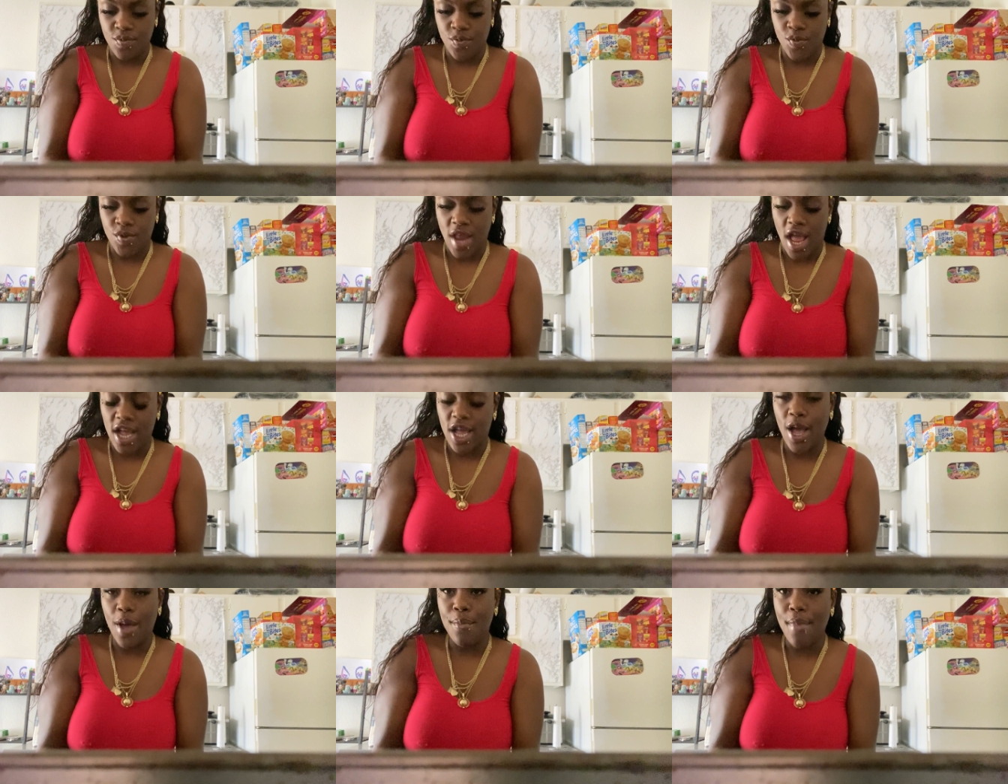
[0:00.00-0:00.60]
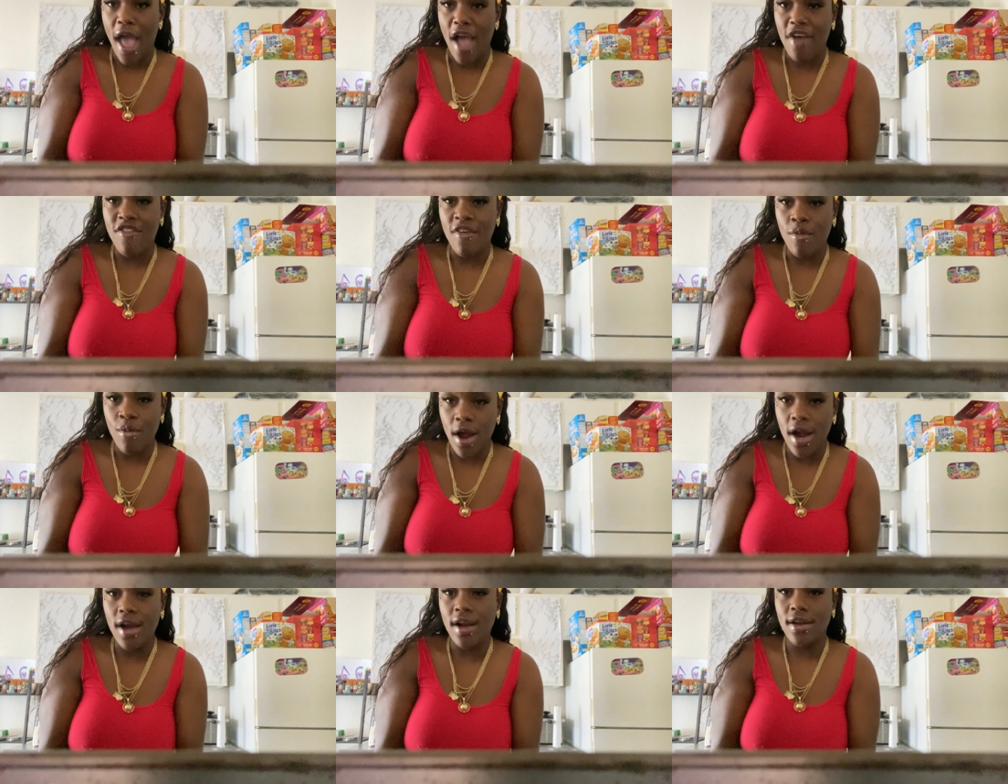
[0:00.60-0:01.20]
When I come back
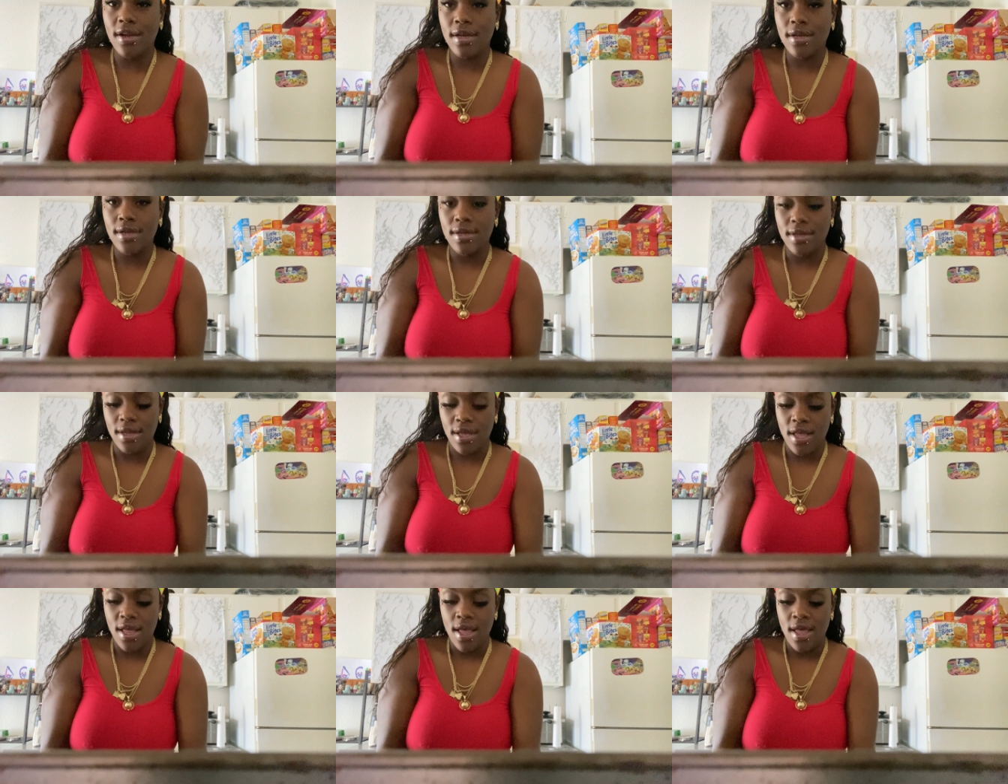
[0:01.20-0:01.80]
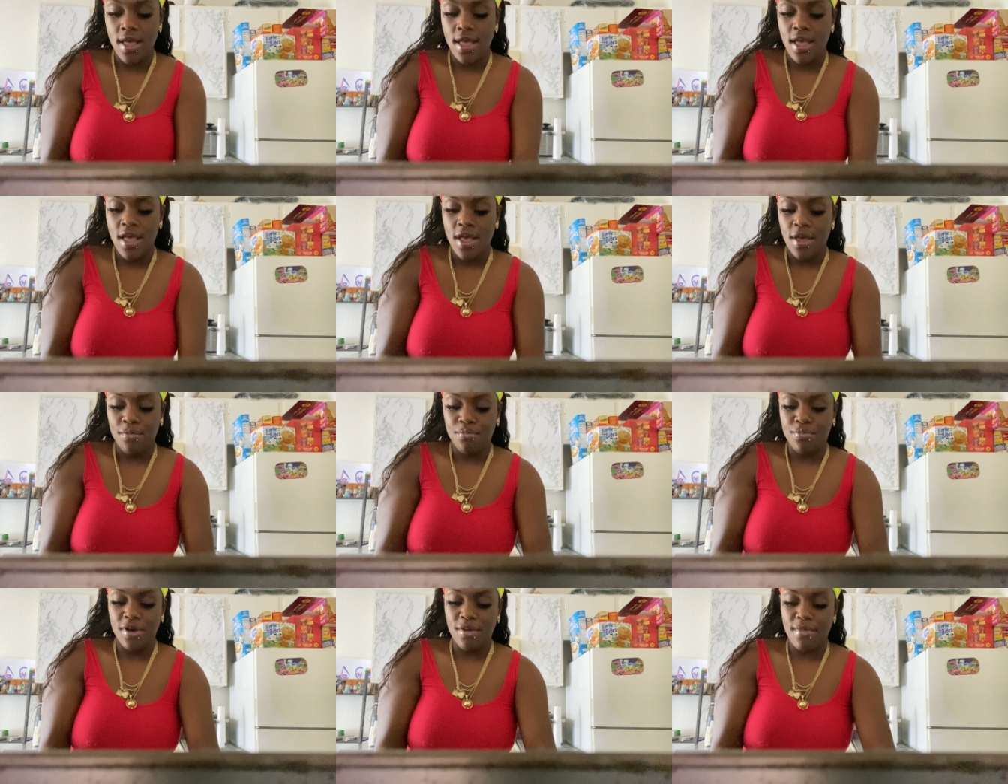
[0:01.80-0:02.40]
from work,
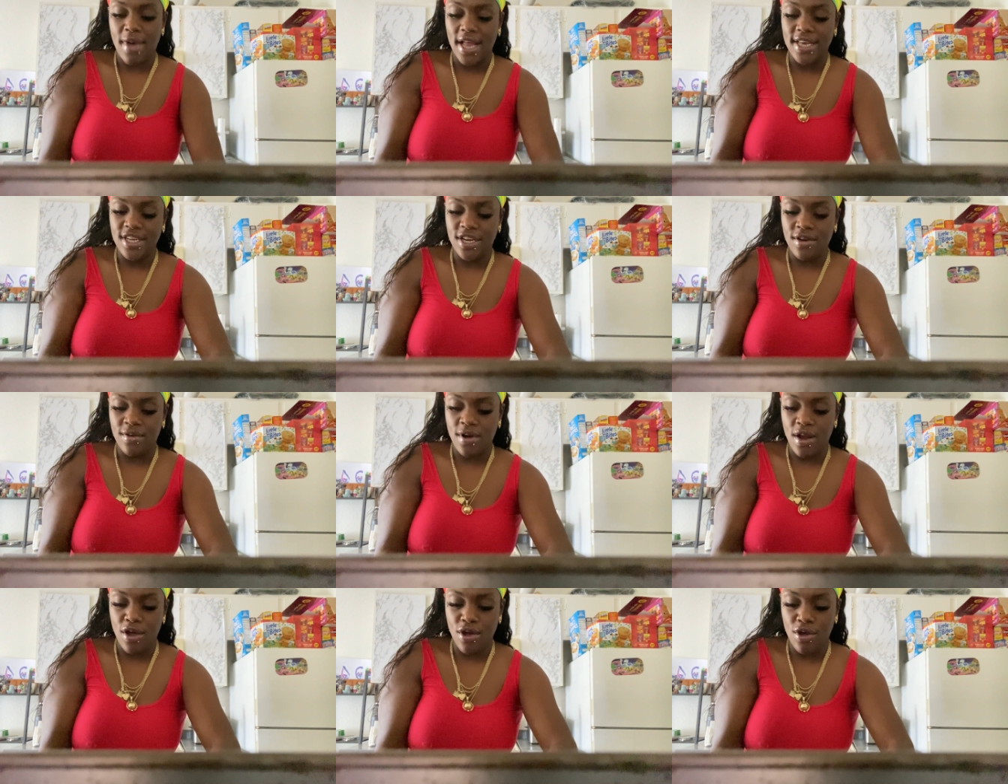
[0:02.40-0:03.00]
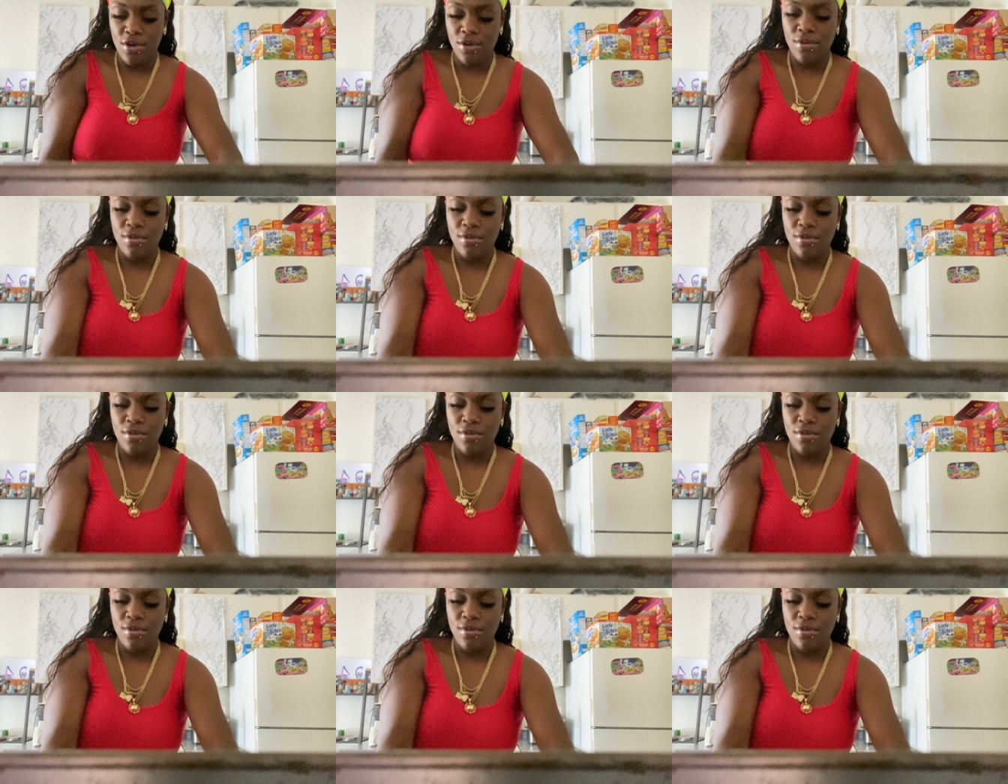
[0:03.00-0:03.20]
put my dinner on,